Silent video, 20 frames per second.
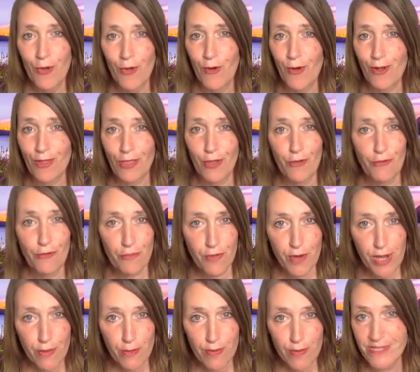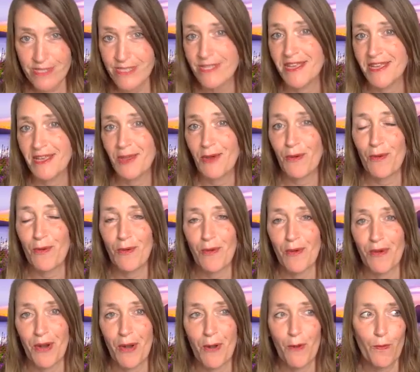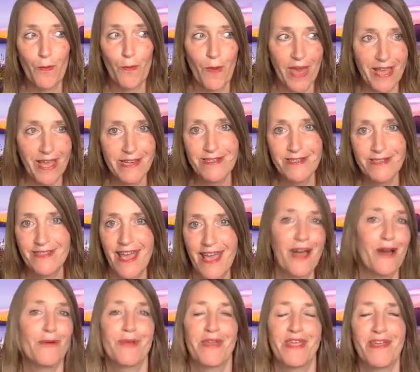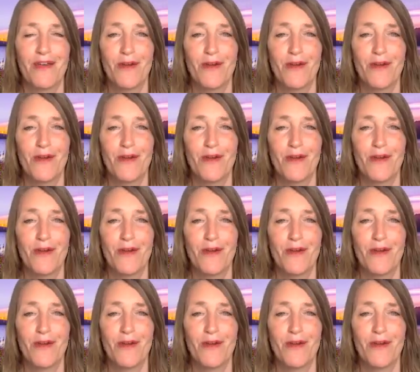or low frequency or weighed down,